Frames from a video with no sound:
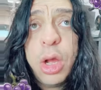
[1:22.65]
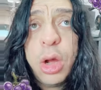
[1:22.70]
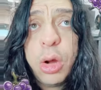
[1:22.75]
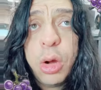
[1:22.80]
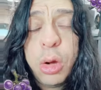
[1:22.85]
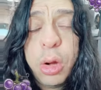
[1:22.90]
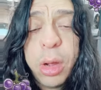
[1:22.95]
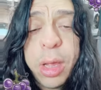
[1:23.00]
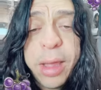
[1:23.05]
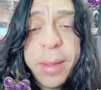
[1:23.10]

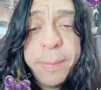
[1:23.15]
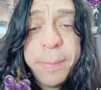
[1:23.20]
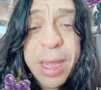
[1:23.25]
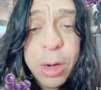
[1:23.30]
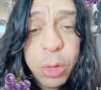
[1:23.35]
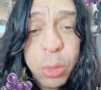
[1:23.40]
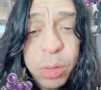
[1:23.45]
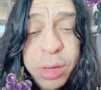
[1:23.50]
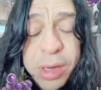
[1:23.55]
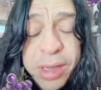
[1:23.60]
or a
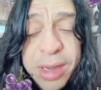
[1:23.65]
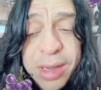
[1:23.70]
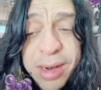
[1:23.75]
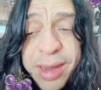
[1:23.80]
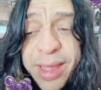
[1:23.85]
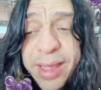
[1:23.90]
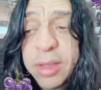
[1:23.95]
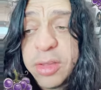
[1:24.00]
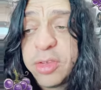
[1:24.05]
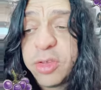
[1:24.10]
melon-only
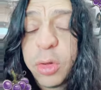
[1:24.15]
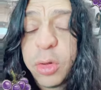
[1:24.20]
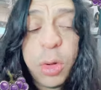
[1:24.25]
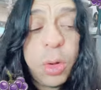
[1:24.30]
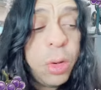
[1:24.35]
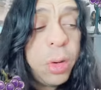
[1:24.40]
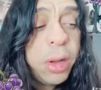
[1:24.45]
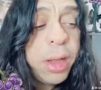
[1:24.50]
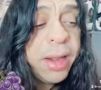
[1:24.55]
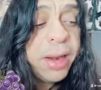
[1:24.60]
cleanse
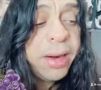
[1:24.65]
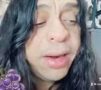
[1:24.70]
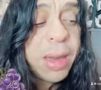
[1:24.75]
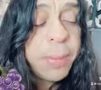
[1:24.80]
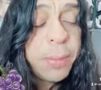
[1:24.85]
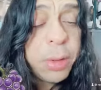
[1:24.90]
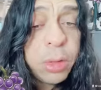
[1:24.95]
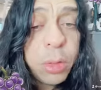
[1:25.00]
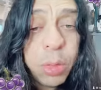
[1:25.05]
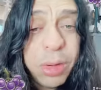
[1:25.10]
or a
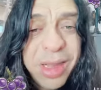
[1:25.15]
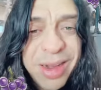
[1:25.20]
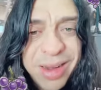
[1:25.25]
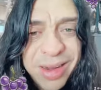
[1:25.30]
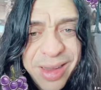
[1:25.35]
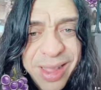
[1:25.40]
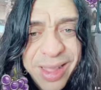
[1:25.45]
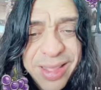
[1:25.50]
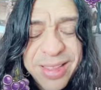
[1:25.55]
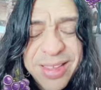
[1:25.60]
lemon-only
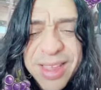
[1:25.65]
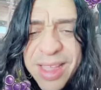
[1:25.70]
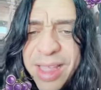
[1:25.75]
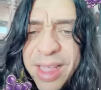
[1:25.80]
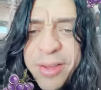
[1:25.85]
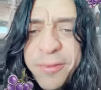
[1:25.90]
cleanse.